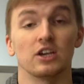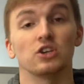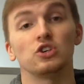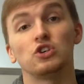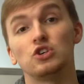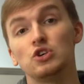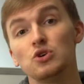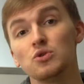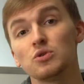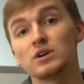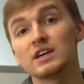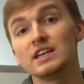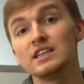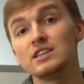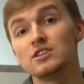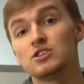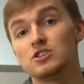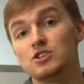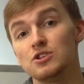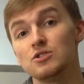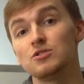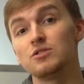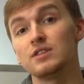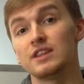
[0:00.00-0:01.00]
You can
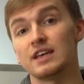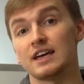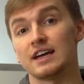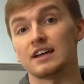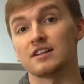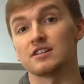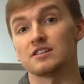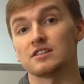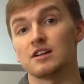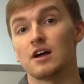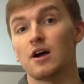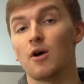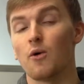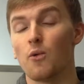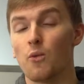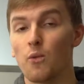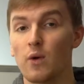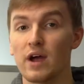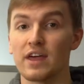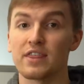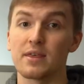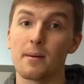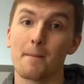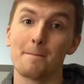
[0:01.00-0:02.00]
do this
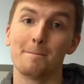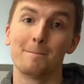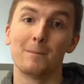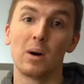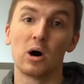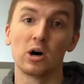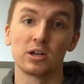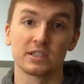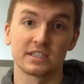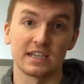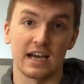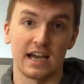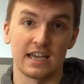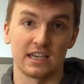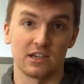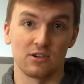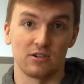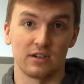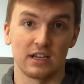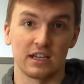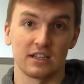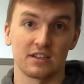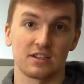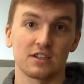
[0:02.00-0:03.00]
with
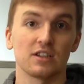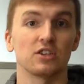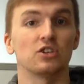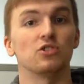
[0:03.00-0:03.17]
multi-units.